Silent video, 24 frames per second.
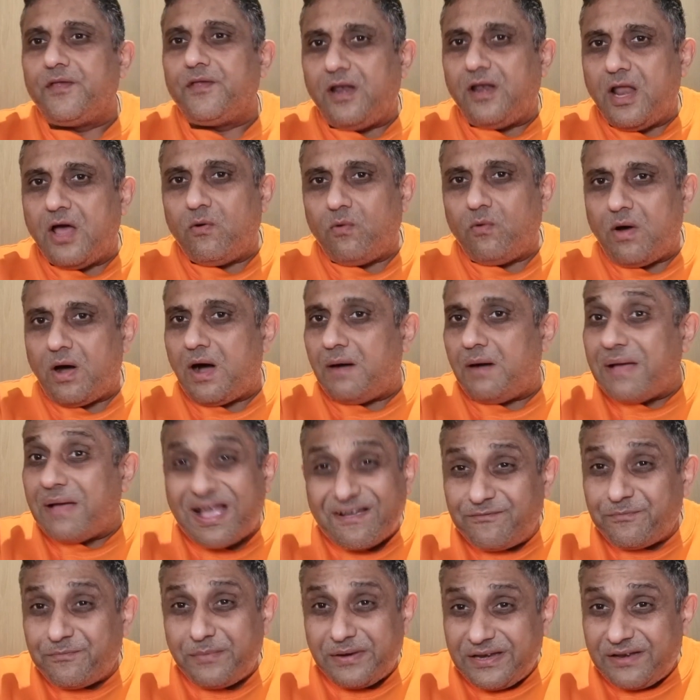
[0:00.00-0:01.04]
the lower arm
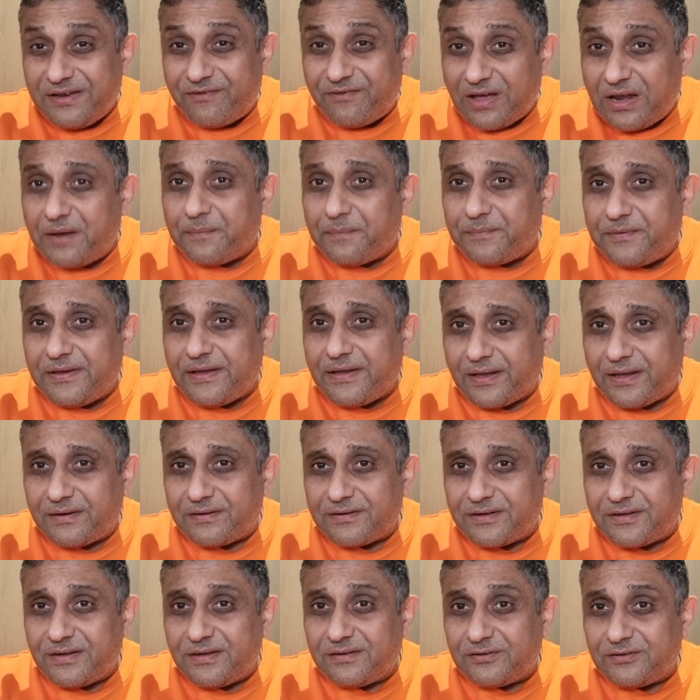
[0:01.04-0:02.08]
haven't been developed yet
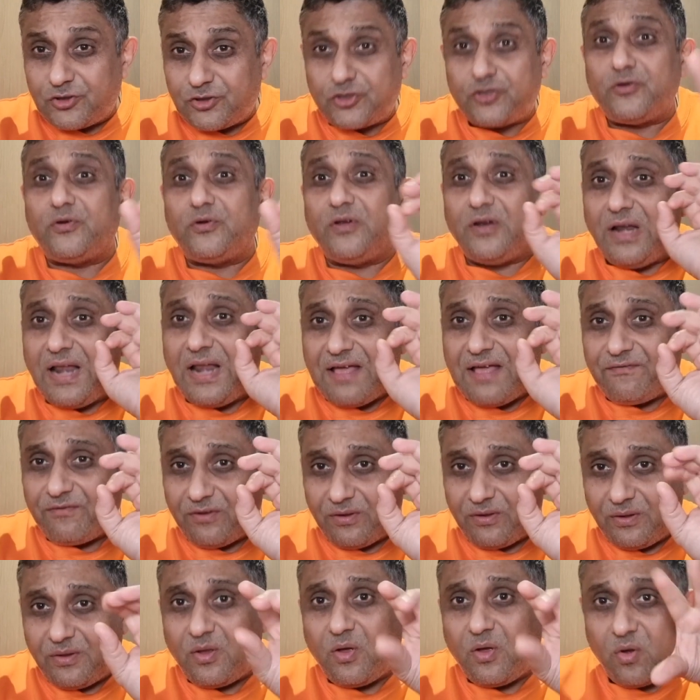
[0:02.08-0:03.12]
to a
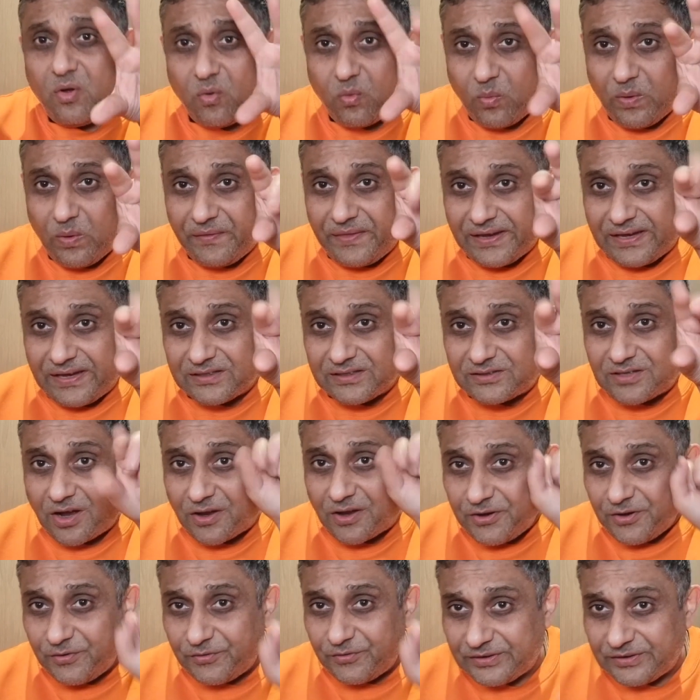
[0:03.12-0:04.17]
level where they can
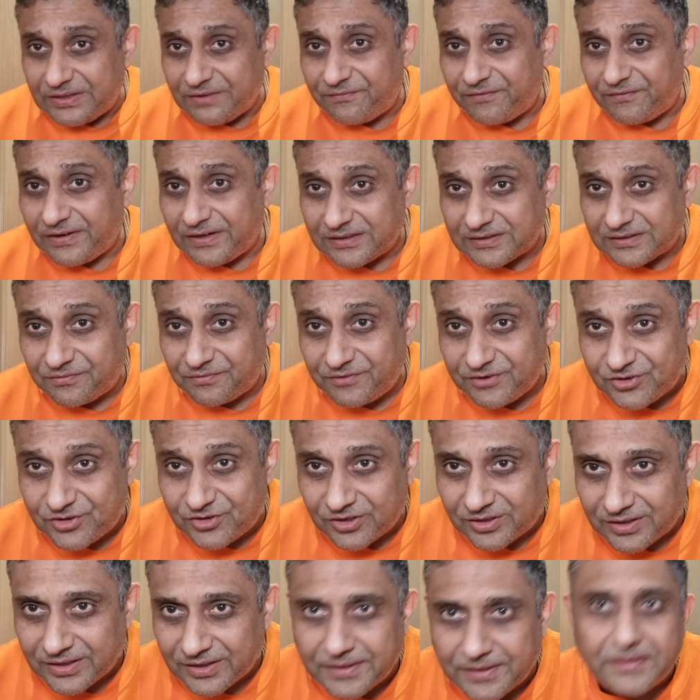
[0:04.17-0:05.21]
start using their fingers
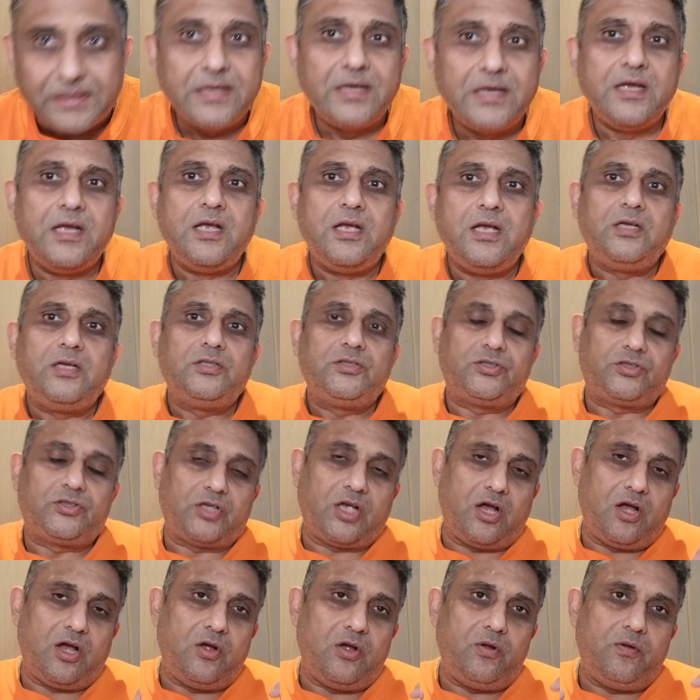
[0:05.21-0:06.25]
efficiently.
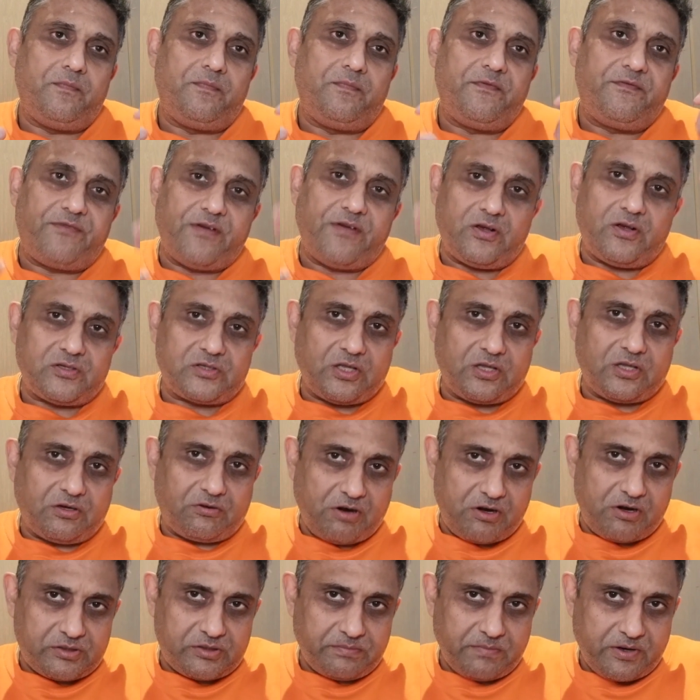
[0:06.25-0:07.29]
So focus on the
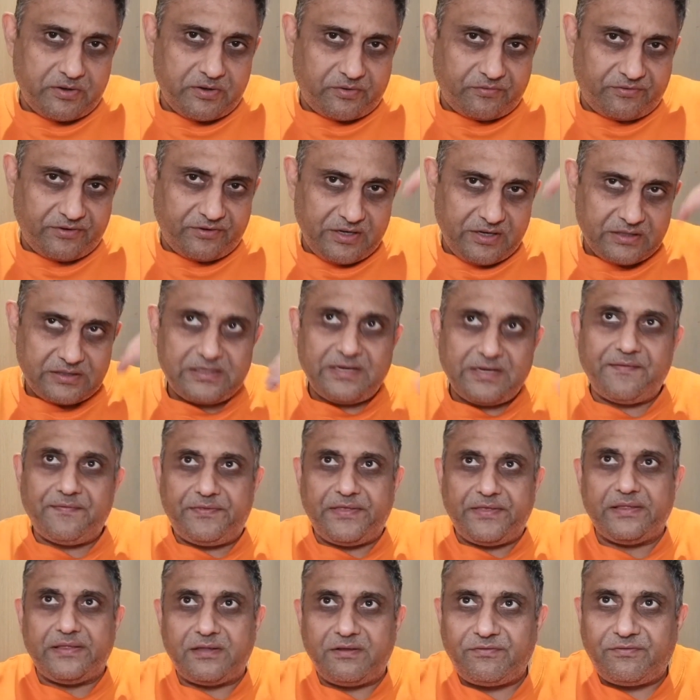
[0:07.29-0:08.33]
gross motor first,
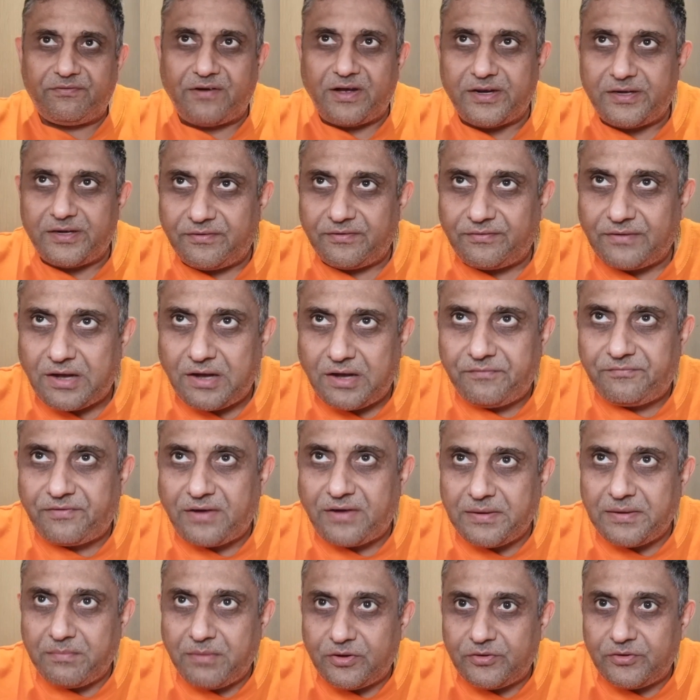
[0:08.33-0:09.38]
then the
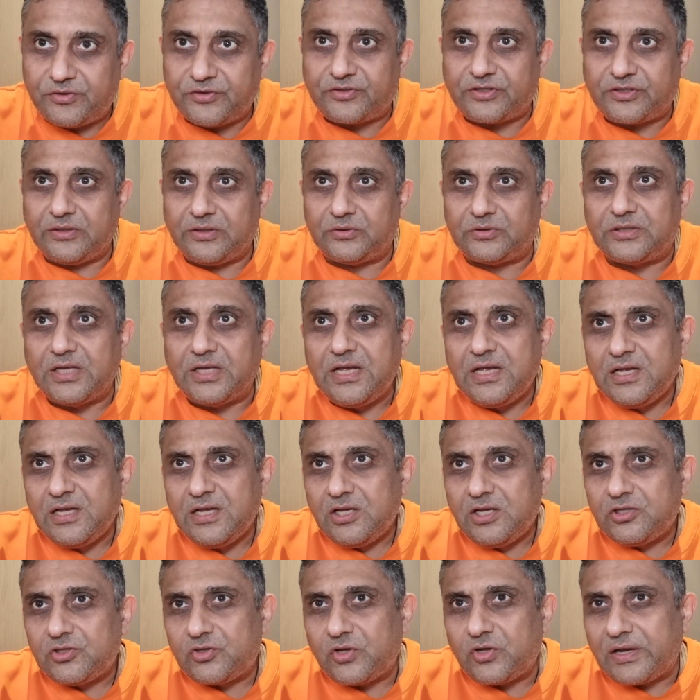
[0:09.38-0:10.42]
fine motor skills.
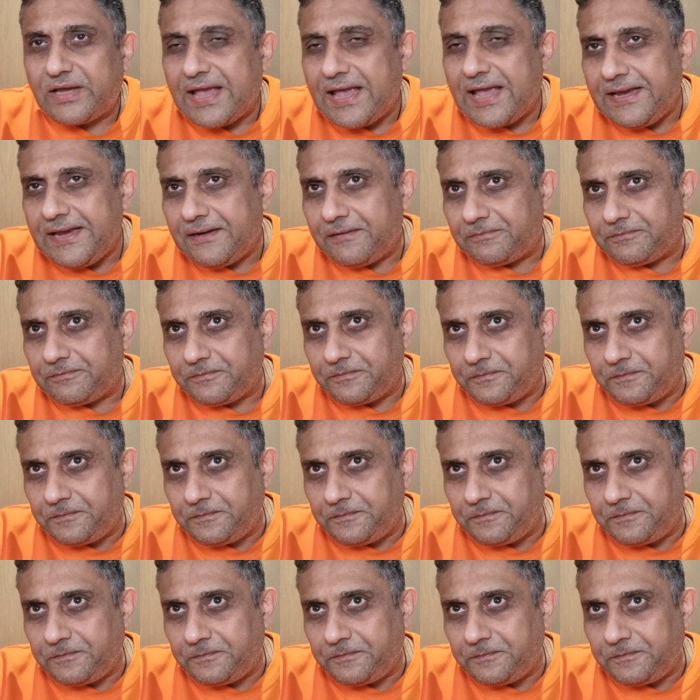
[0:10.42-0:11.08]
So again,